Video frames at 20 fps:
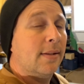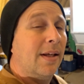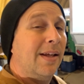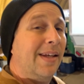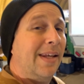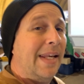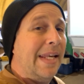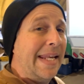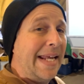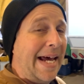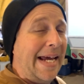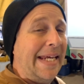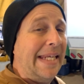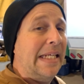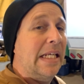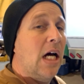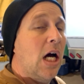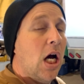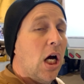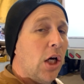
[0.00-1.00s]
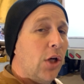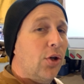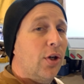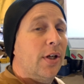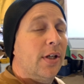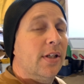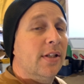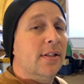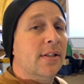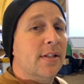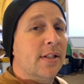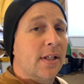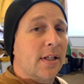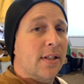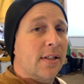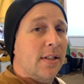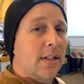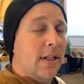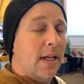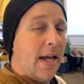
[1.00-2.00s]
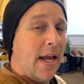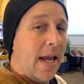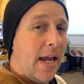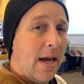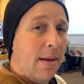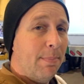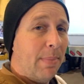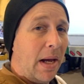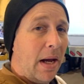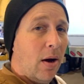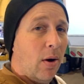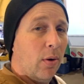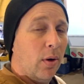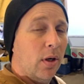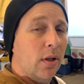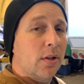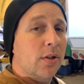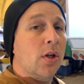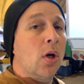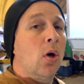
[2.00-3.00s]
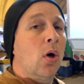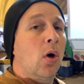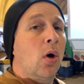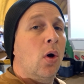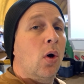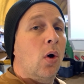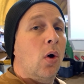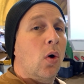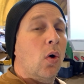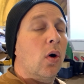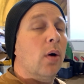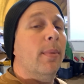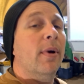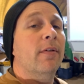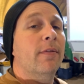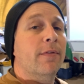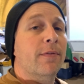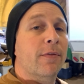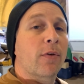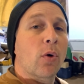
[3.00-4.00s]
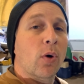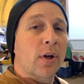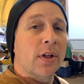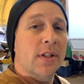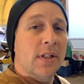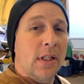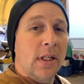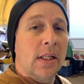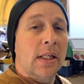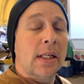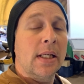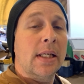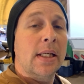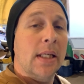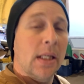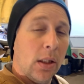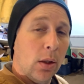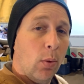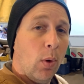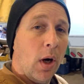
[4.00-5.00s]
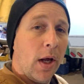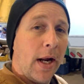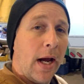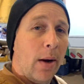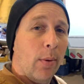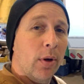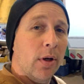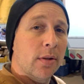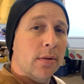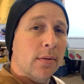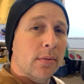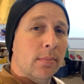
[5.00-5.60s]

960 amp hours or about 14 kilowatt hours.